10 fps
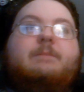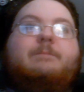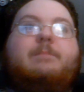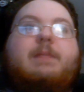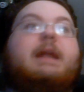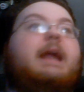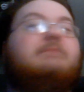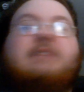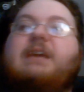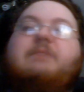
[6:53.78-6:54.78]
And I'm
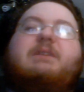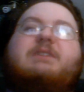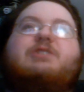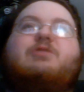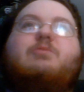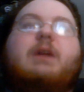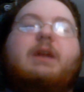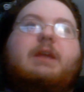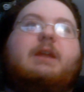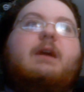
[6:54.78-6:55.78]
taking Big Show to win it.
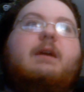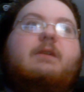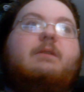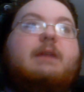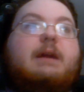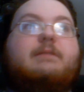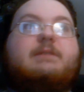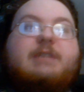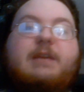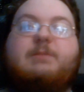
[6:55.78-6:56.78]
You know, I know a lot of the
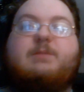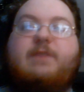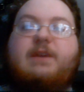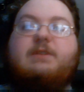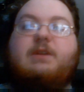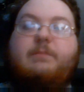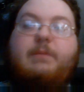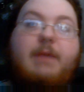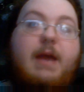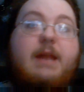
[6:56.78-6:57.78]
Sheamus fans are going to be
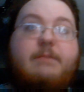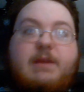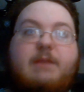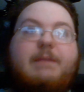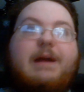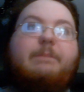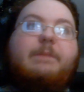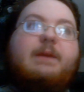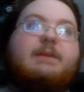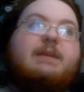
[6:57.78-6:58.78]
mad at me about
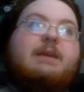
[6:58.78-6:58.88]
this.